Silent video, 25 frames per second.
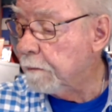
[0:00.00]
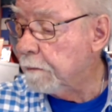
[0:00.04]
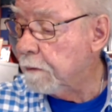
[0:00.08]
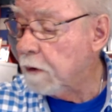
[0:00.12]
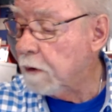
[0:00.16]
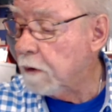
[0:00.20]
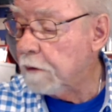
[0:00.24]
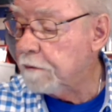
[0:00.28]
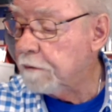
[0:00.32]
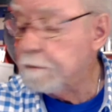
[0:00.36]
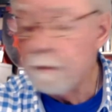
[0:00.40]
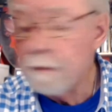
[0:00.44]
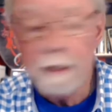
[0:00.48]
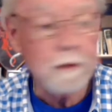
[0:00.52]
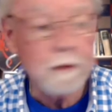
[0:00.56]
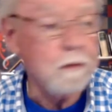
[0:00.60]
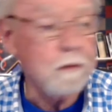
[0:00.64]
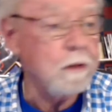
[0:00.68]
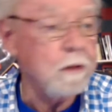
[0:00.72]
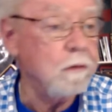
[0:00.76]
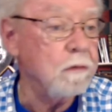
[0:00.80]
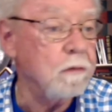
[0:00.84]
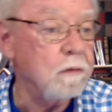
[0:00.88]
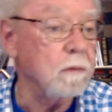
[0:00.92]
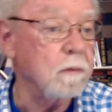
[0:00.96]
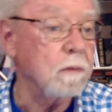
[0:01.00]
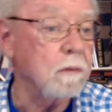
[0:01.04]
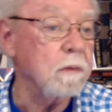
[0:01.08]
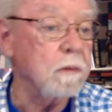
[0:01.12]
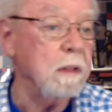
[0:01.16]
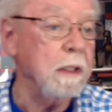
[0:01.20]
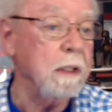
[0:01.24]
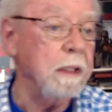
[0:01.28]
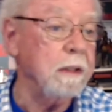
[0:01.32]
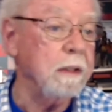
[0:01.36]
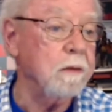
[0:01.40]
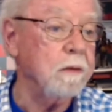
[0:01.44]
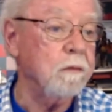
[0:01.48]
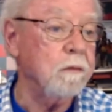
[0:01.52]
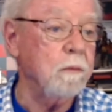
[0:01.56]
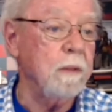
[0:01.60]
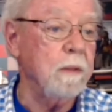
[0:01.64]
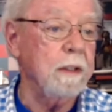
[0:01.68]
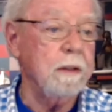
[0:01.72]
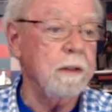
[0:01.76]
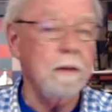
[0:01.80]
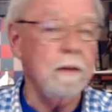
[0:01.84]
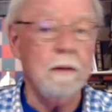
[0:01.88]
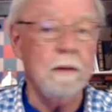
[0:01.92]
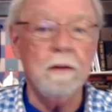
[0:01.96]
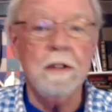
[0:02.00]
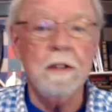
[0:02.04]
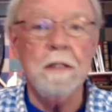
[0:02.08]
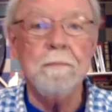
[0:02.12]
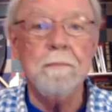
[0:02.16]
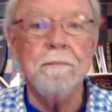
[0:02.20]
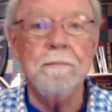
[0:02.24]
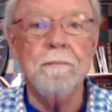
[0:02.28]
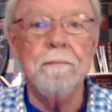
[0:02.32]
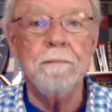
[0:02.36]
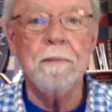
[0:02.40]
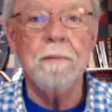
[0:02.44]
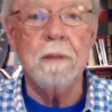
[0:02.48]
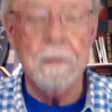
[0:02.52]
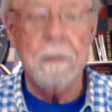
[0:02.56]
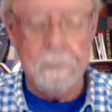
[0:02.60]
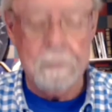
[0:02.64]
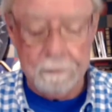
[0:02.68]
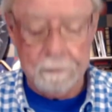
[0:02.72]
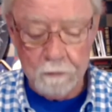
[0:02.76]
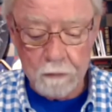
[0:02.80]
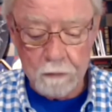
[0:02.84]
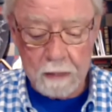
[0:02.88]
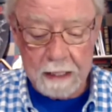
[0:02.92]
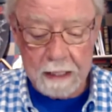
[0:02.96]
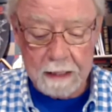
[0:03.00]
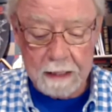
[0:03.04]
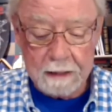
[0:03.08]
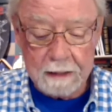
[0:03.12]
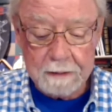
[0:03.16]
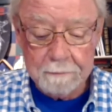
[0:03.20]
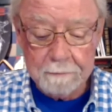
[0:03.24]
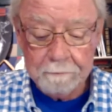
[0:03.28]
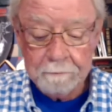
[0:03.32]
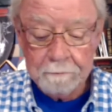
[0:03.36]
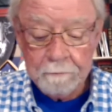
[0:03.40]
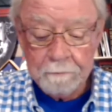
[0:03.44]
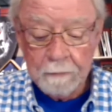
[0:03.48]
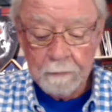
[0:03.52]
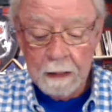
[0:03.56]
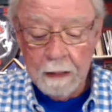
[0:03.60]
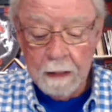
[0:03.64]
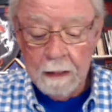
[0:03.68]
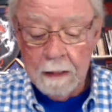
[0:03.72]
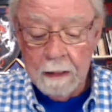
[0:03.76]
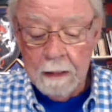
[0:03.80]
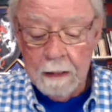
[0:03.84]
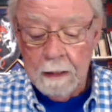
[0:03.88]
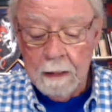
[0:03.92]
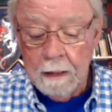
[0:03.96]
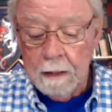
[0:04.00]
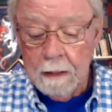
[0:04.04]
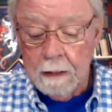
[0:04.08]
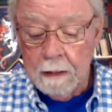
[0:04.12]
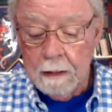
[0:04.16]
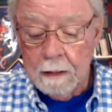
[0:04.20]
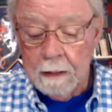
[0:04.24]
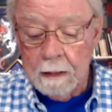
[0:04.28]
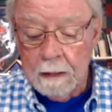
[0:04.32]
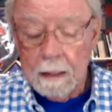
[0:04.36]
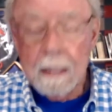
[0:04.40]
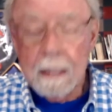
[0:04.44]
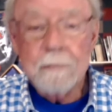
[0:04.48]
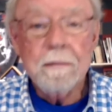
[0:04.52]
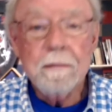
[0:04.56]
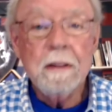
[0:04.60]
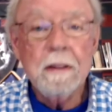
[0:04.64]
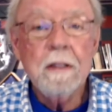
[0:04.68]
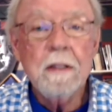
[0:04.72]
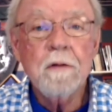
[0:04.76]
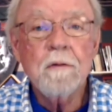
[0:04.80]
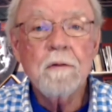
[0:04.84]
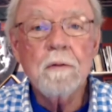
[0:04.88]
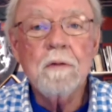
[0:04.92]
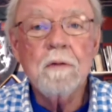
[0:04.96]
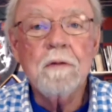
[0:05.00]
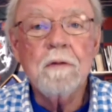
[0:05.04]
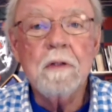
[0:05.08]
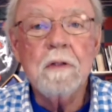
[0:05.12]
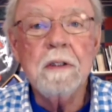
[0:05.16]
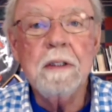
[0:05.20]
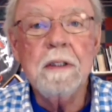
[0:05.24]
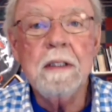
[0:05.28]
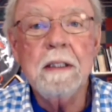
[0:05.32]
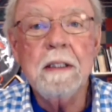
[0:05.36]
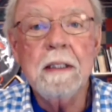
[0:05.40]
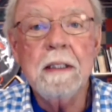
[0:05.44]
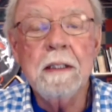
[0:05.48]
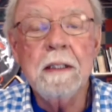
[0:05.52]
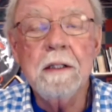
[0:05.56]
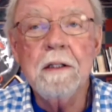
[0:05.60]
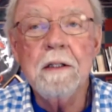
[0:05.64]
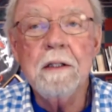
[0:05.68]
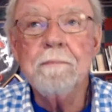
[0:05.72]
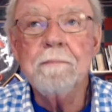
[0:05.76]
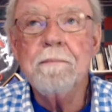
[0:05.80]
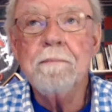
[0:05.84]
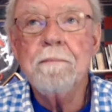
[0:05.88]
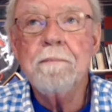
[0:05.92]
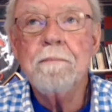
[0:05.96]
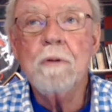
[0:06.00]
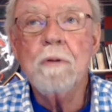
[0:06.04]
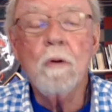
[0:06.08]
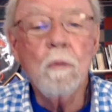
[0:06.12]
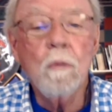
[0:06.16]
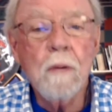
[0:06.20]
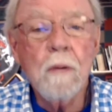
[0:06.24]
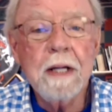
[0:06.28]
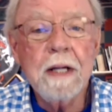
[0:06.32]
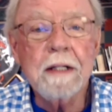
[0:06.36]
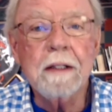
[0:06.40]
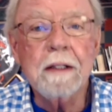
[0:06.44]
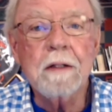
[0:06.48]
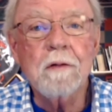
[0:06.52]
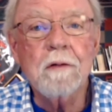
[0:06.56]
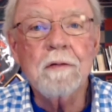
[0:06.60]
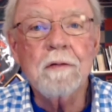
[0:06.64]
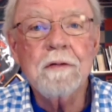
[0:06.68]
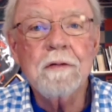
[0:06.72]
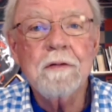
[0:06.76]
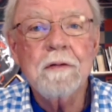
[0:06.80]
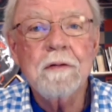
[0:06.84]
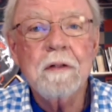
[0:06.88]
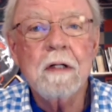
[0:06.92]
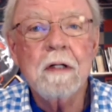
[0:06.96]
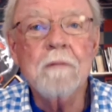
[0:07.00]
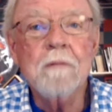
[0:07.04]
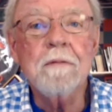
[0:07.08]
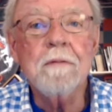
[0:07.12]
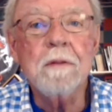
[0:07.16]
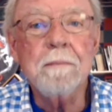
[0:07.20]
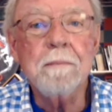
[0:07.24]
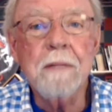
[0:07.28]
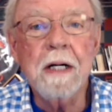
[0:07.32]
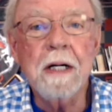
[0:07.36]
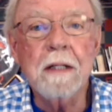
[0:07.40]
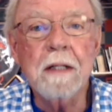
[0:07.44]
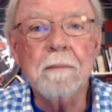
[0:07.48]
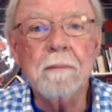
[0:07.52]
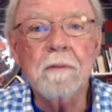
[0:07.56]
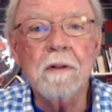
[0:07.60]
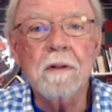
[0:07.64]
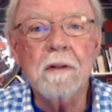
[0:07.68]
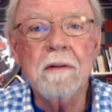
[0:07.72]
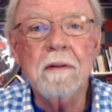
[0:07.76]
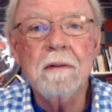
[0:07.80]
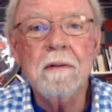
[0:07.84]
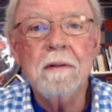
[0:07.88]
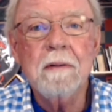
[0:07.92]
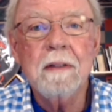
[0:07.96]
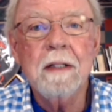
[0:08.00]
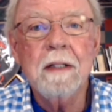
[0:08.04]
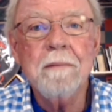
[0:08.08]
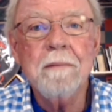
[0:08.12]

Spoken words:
off my digital clock so I can keep track. I'm interested in the poetics of the Bible. I'm